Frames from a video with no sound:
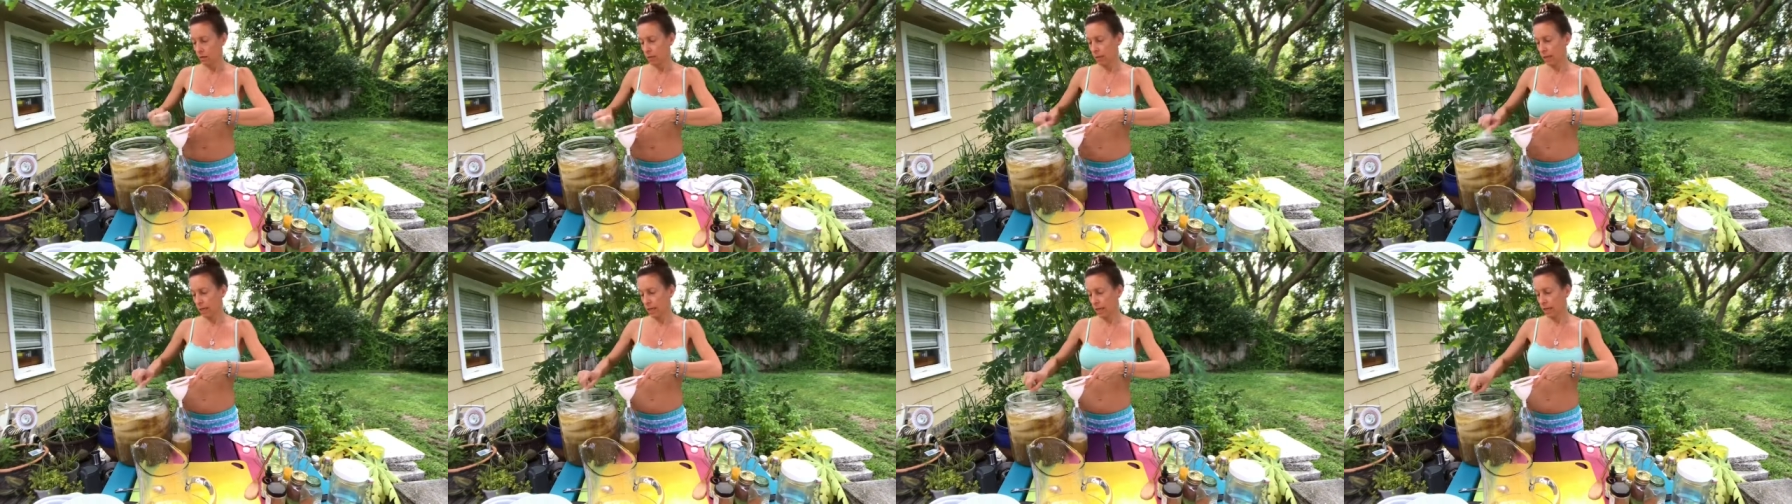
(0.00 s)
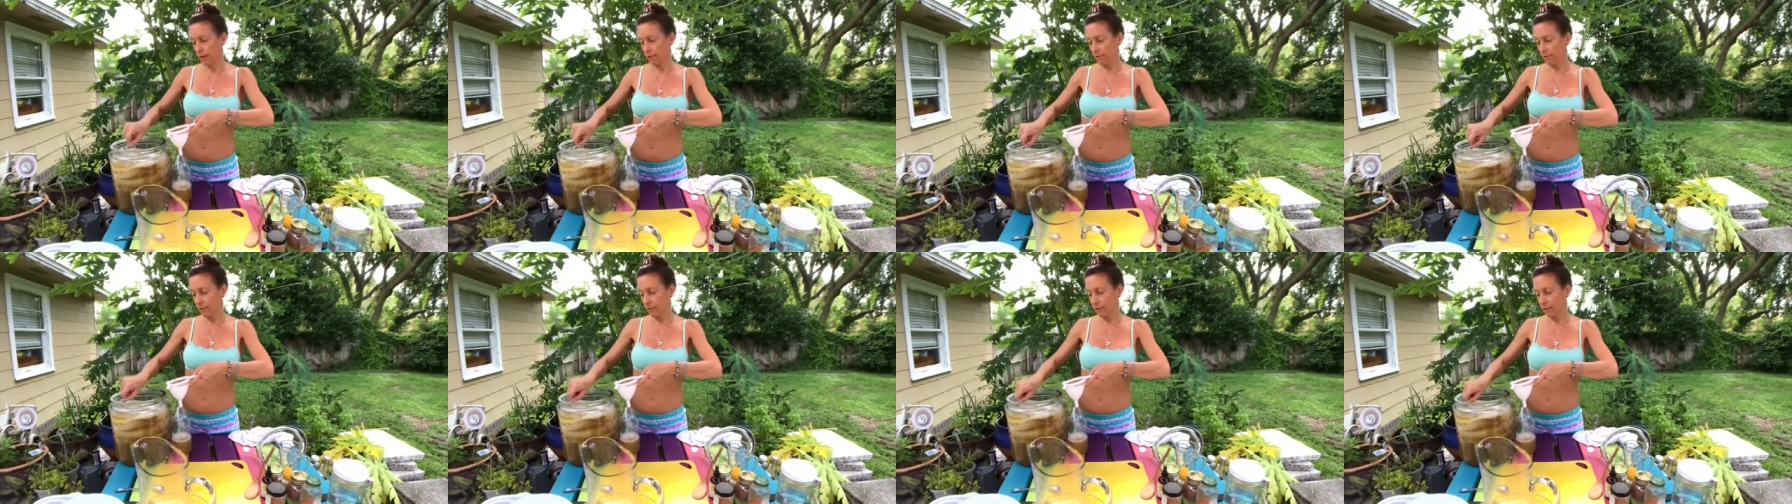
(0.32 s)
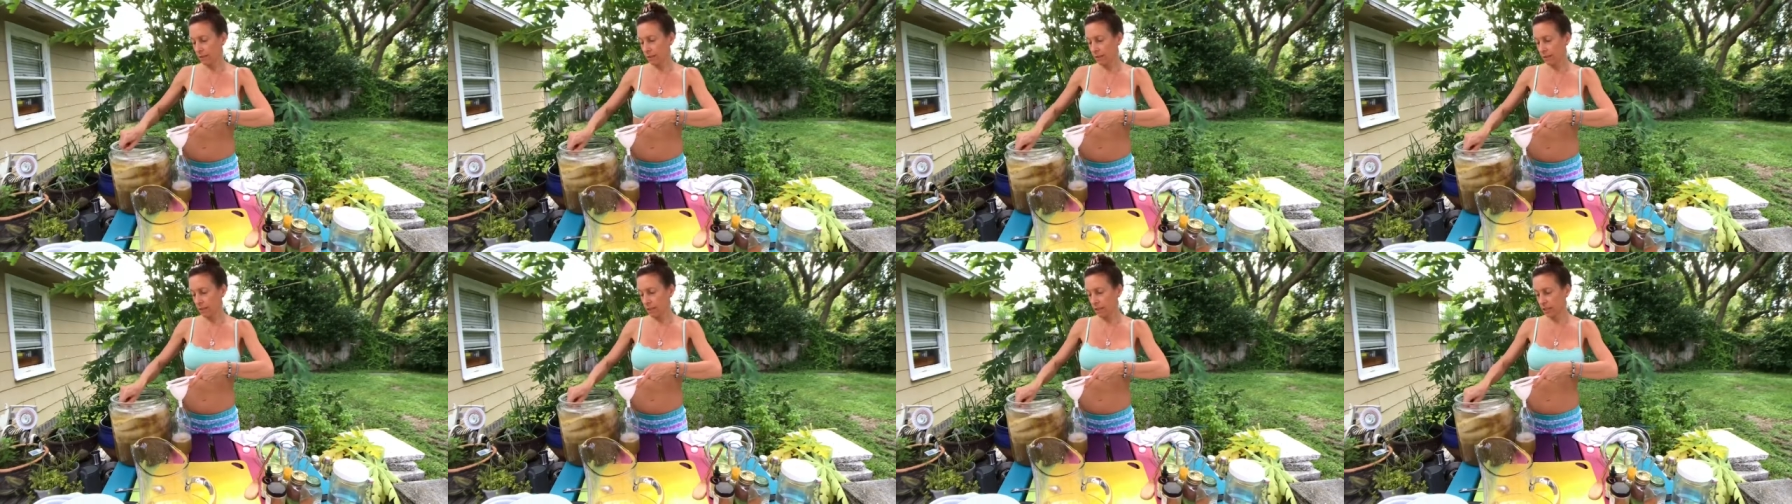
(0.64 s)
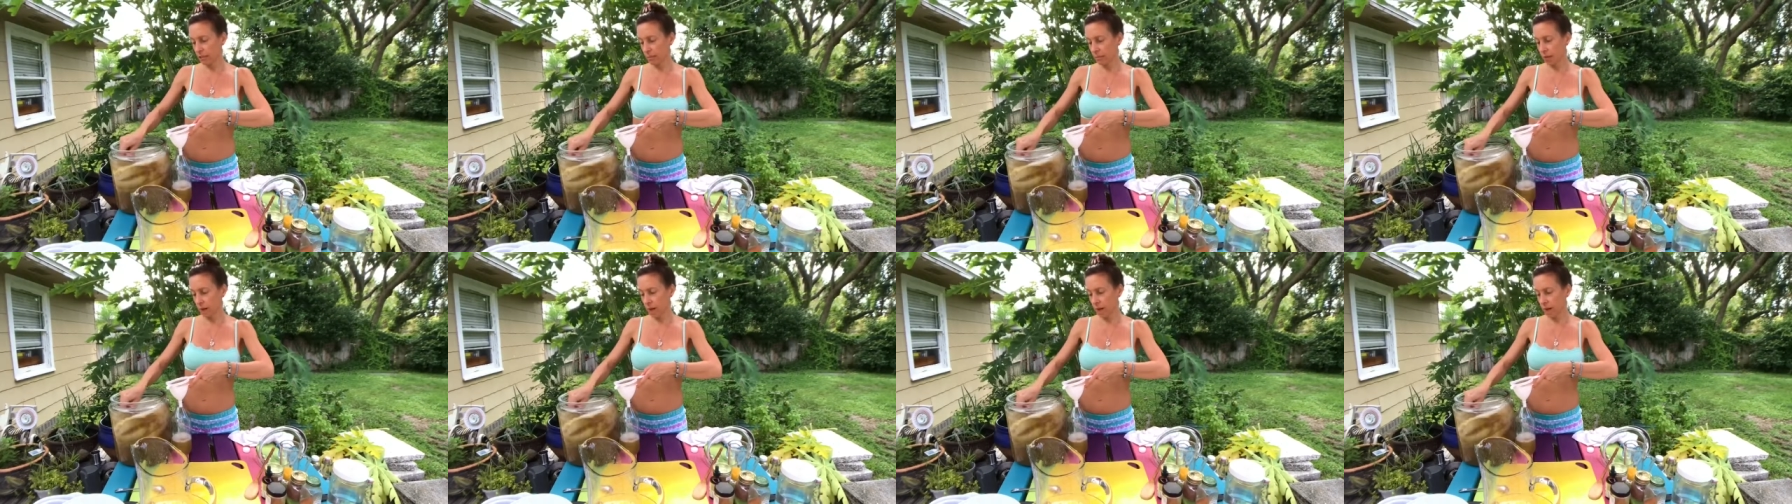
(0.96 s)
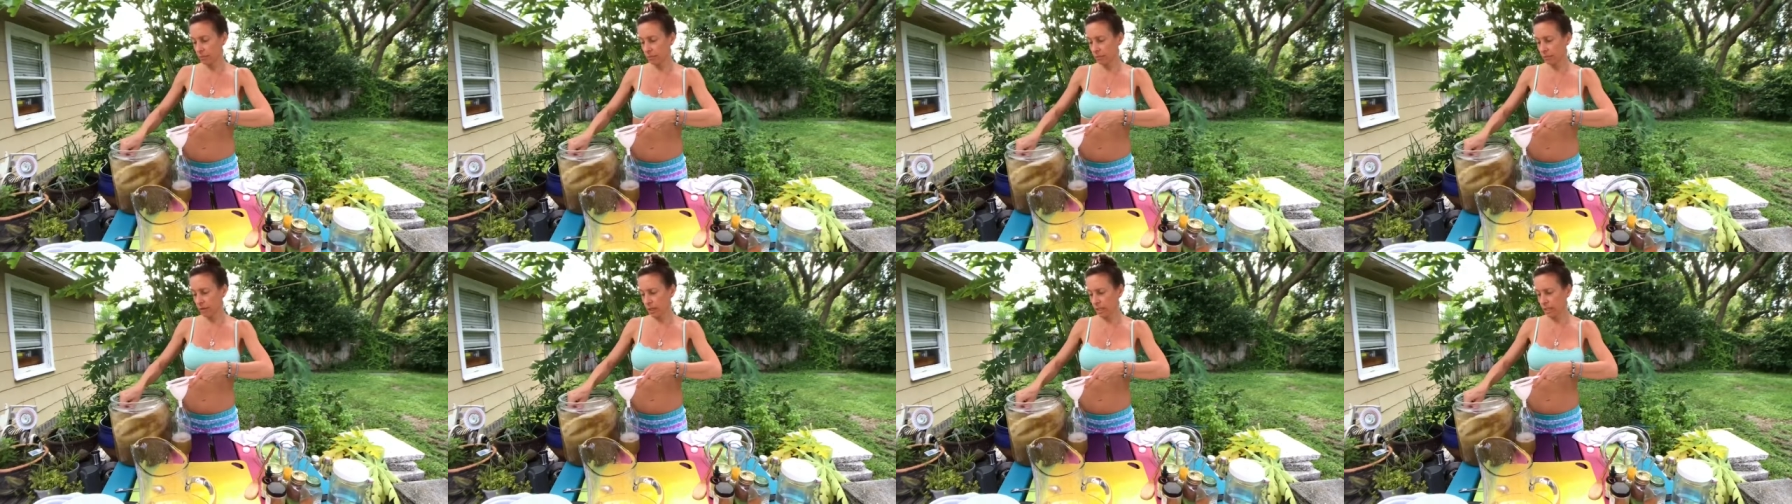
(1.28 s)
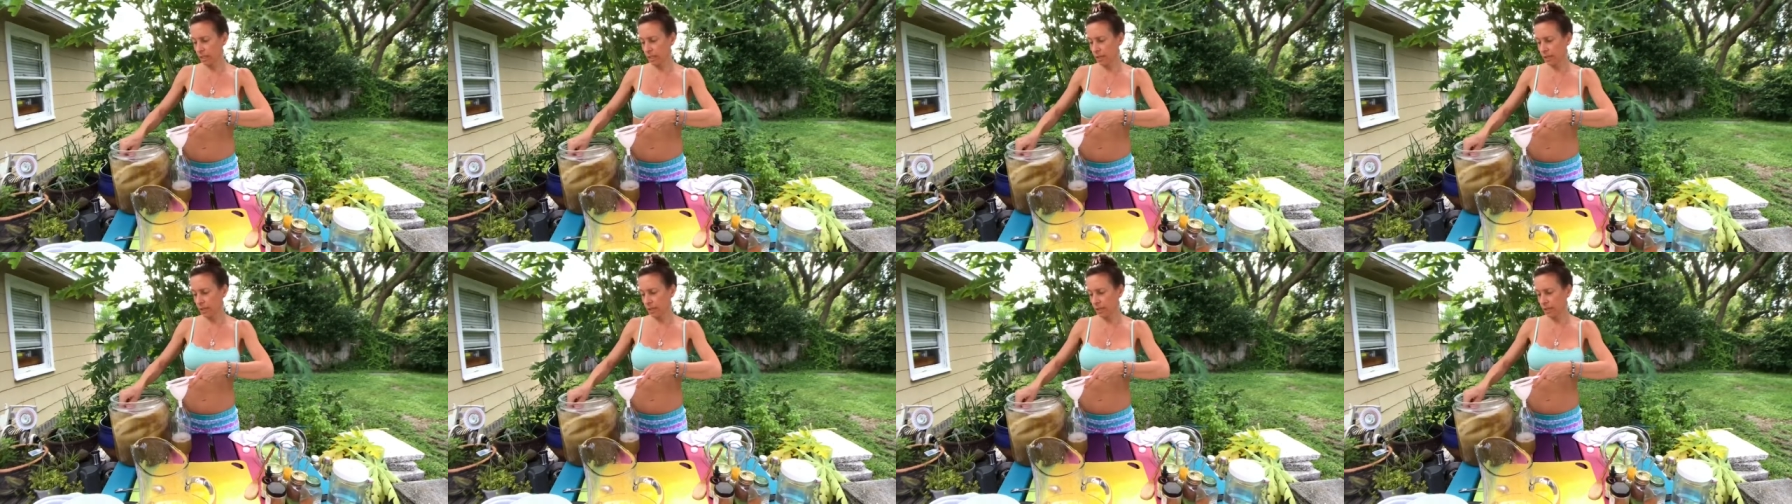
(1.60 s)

we have a serious problem right